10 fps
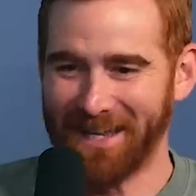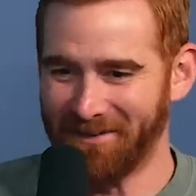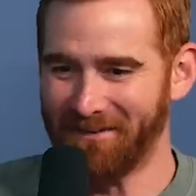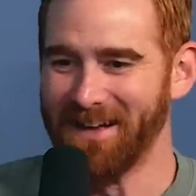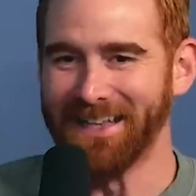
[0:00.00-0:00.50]
leave
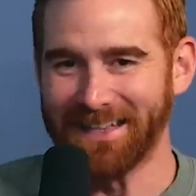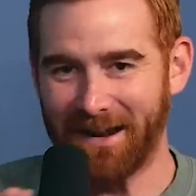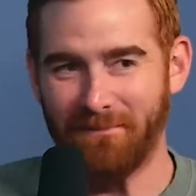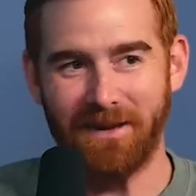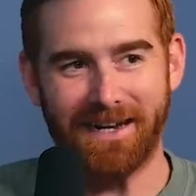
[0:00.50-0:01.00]
them. Let
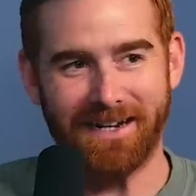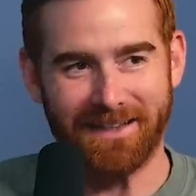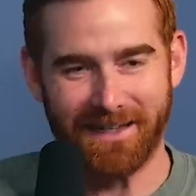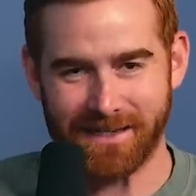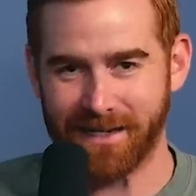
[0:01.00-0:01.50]
them be.
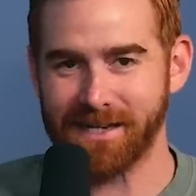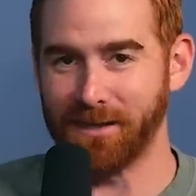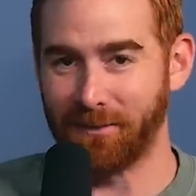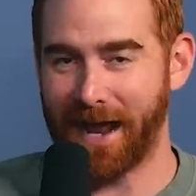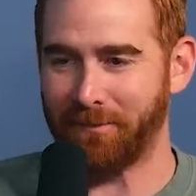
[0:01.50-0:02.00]
Let's
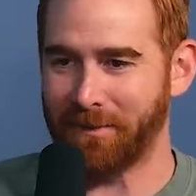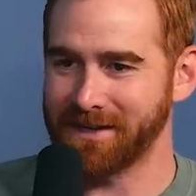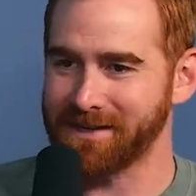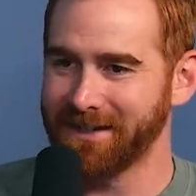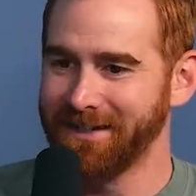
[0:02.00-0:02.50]
see what
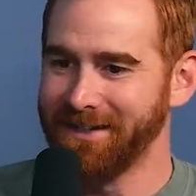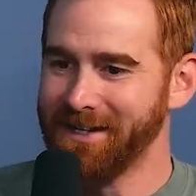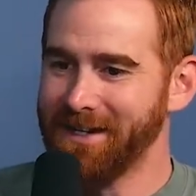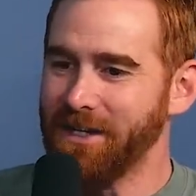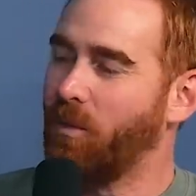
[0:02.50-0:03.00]
happens.
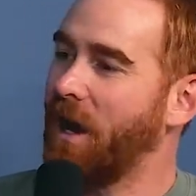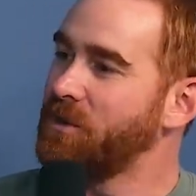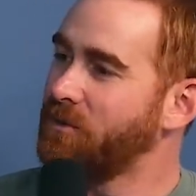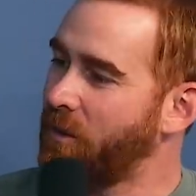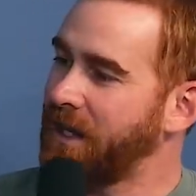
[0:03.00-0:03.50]
What
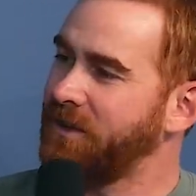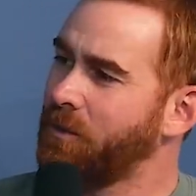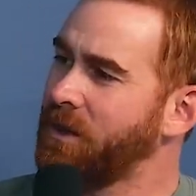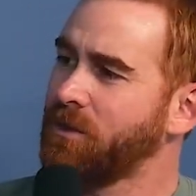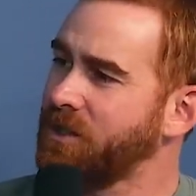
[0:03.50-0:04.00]

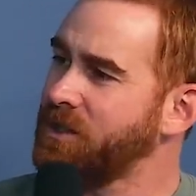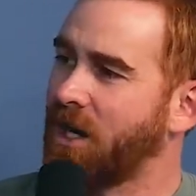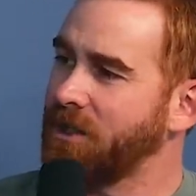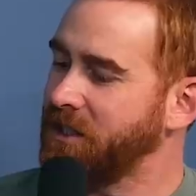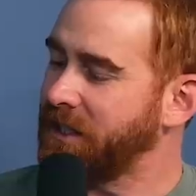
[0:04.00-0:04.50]
even when you were
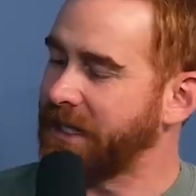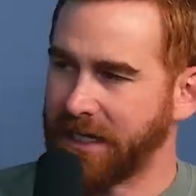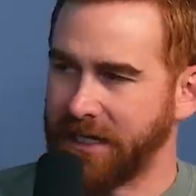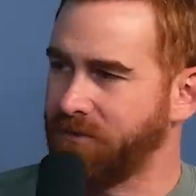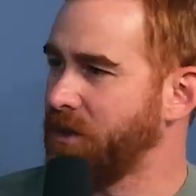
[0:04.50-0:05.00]
young, you did
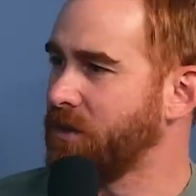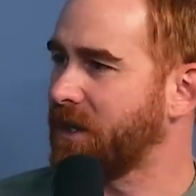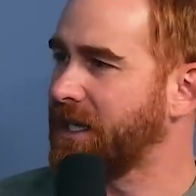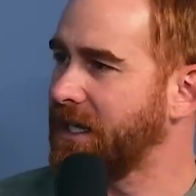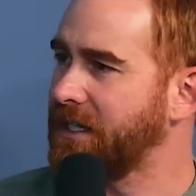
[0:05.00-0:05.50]
even when you were
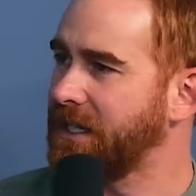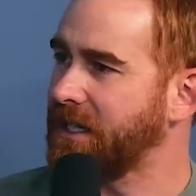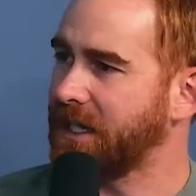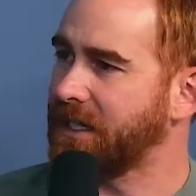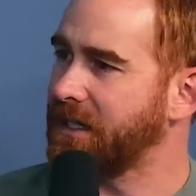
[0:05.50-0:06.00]
a
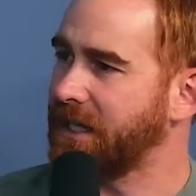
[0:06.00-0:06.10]
kid, like